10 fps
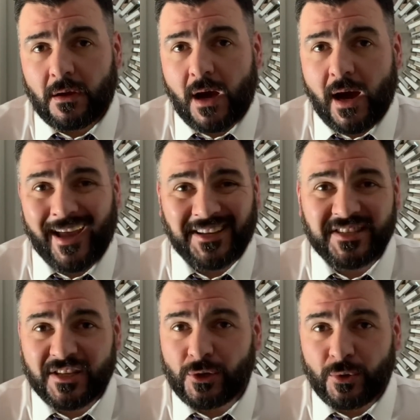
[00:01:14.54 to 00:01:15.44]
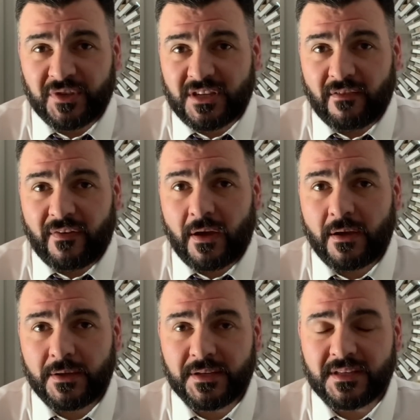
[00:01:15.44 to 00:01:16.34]
exclusive
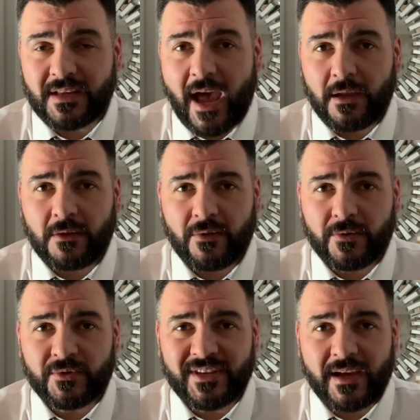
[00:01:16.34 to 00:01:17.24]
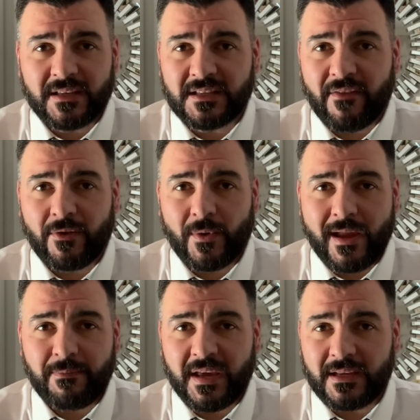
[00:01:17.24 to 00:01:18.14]
set. You know, there was that 7 or
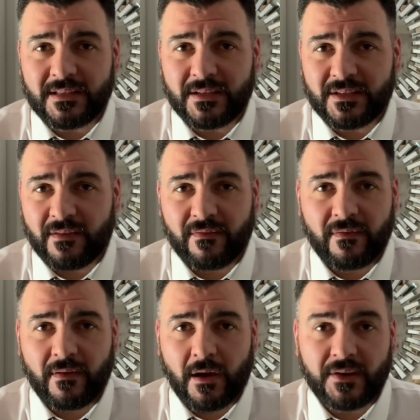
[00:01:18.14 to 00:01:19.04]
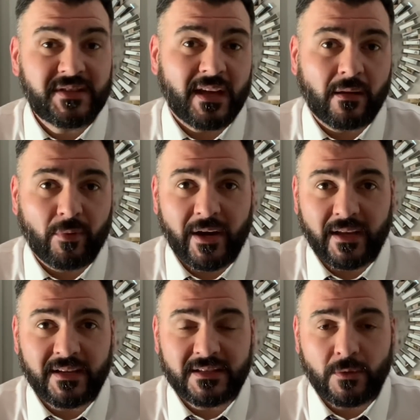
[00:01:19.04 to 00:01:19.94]
8 pieces of celebrating
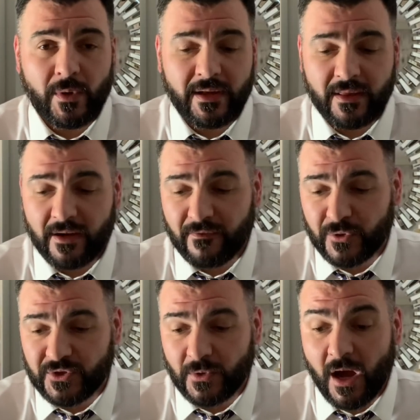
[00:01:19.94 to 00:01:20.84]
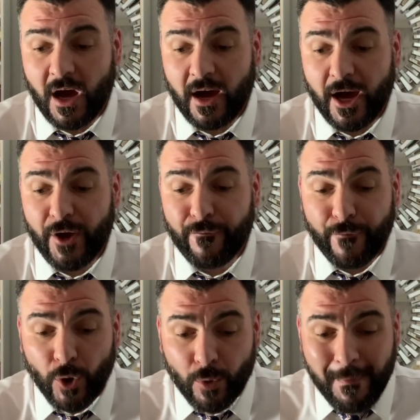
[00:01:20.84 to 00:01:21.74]
his 20th anniversary.
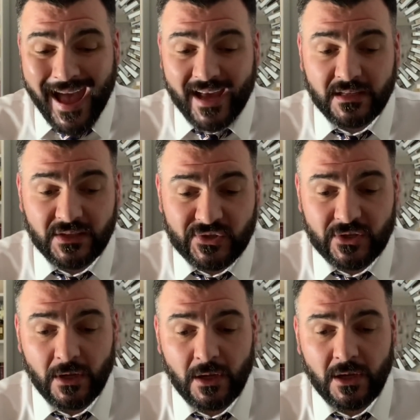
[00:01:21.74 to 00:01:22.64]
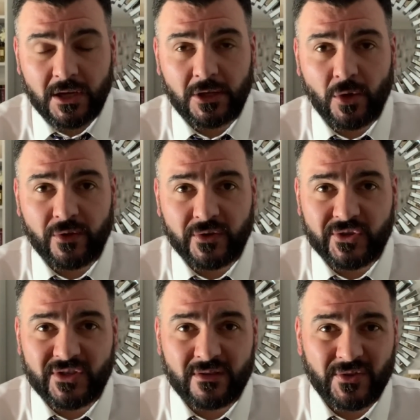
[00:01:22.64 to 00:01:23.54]
Hermès, you know,
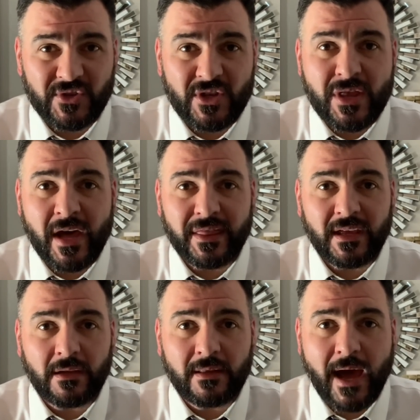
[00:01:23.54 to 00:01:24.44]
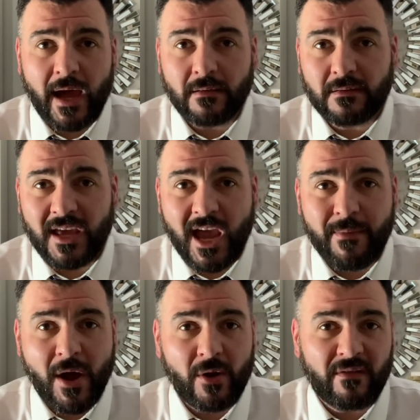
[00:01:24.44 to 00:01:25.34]
there's nothing that
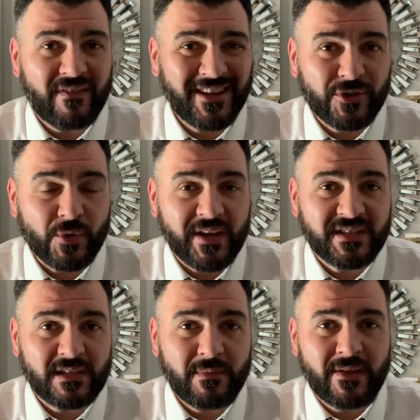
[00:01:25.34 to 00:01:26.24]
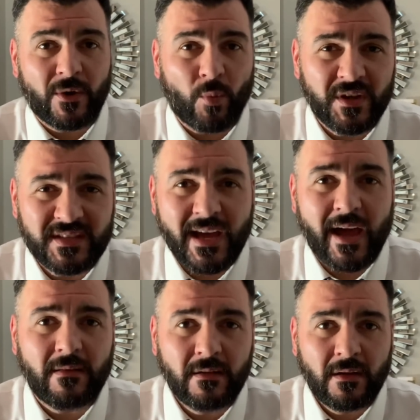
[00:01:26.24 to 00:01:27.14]
came out of interest to me. There was
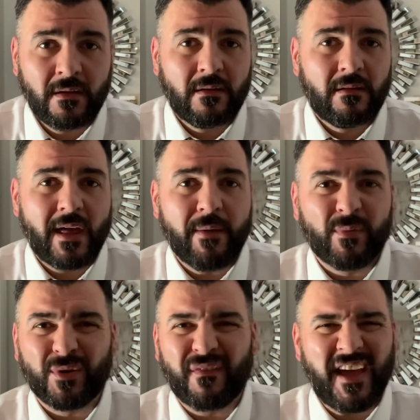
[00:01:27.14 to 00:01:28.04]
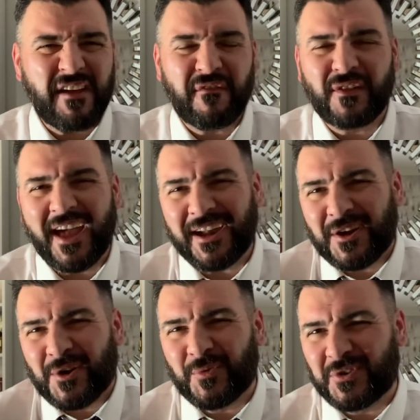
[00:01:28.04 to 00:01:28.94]
that Mervais
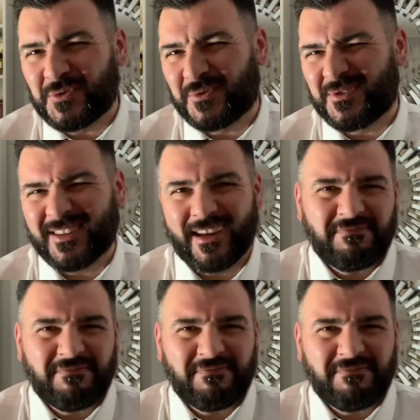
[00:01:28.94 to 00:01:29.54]
flanker, which was like,